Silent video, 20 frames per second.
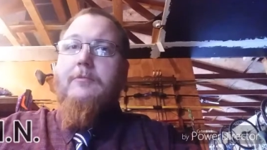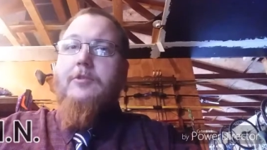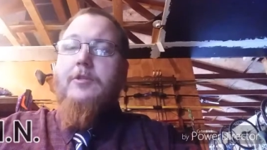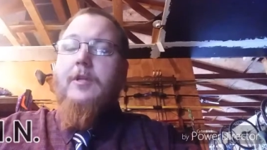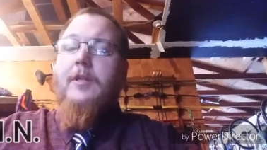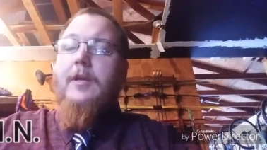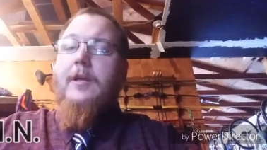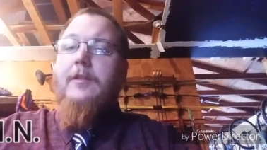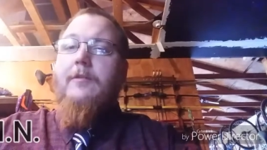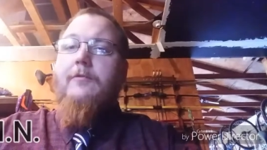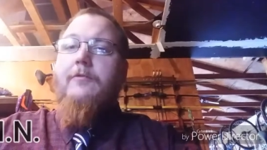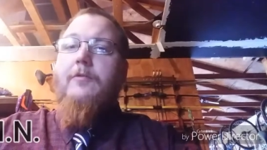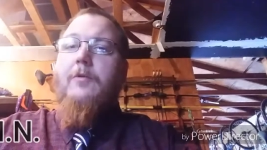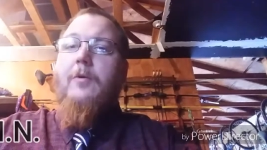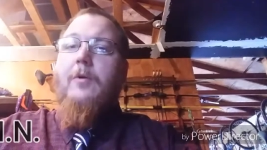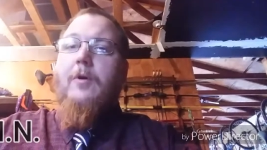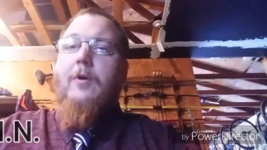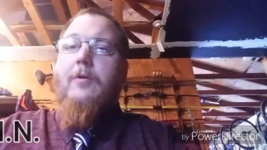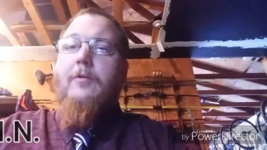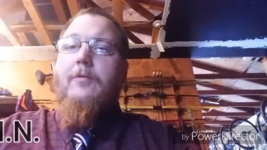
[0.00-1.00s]
July the
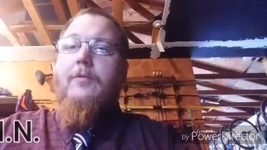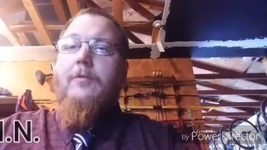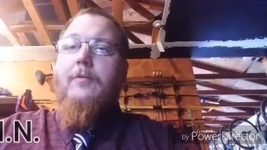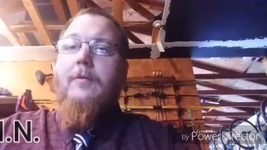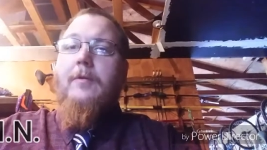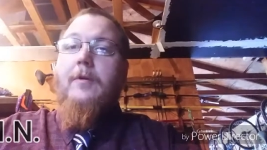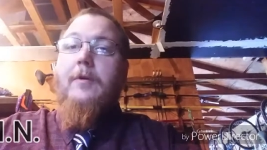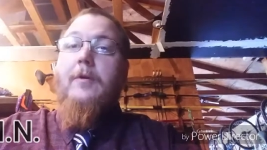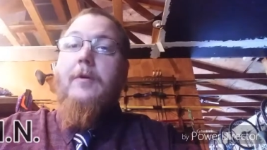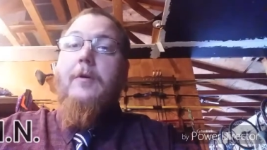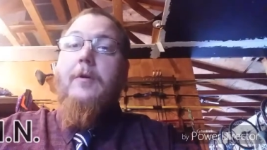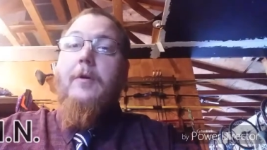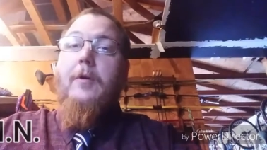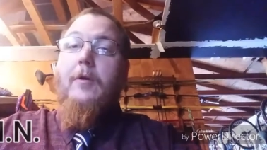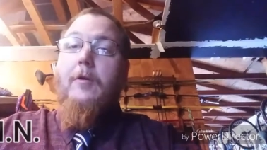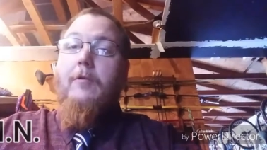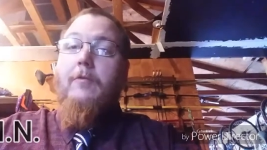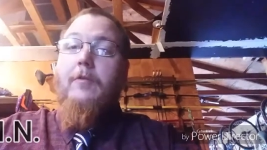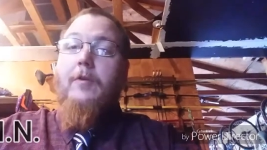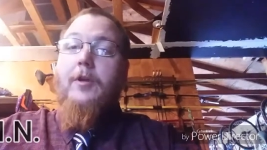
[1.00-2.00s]
4th.
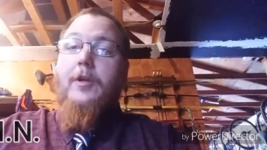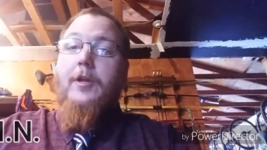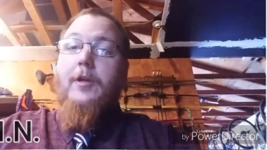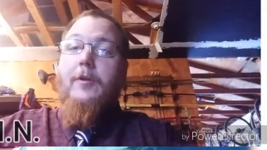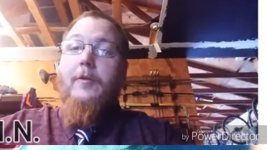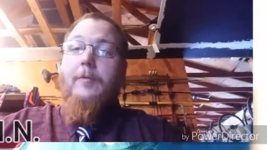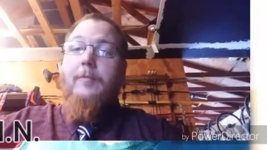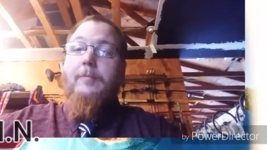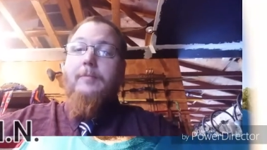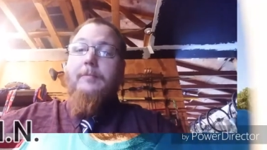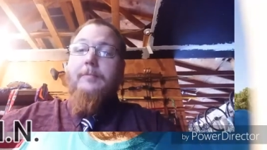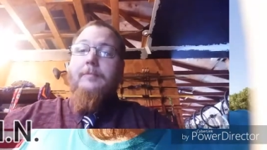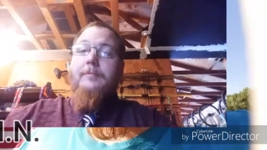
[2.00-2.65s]
Over to you.